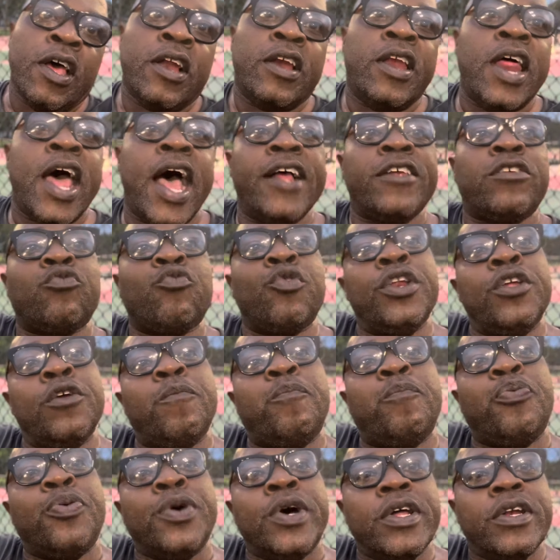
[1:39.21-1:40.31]
That's when you
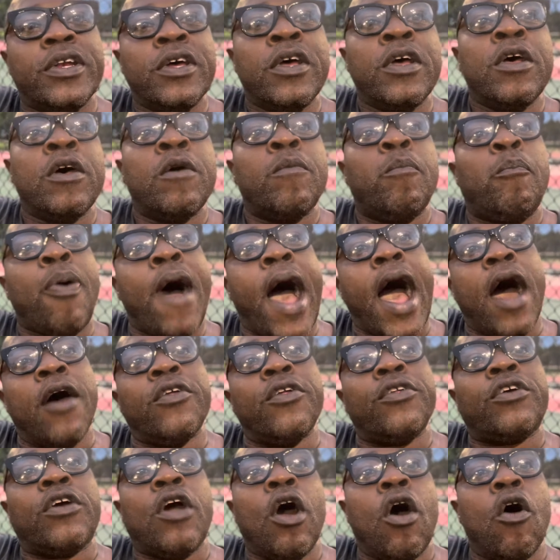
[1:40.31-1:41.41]
put
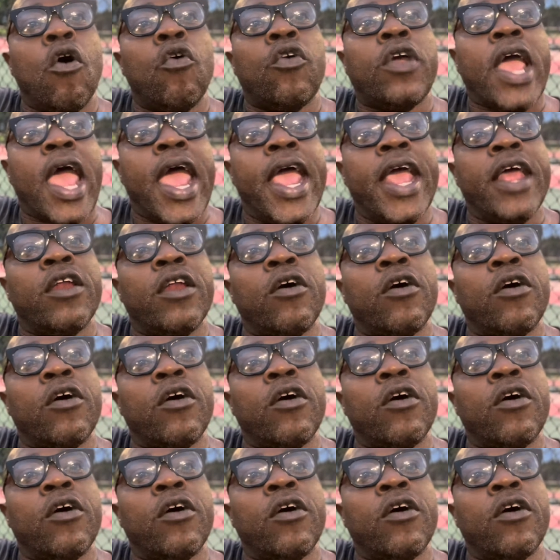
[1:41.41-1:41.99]
powdered cocaine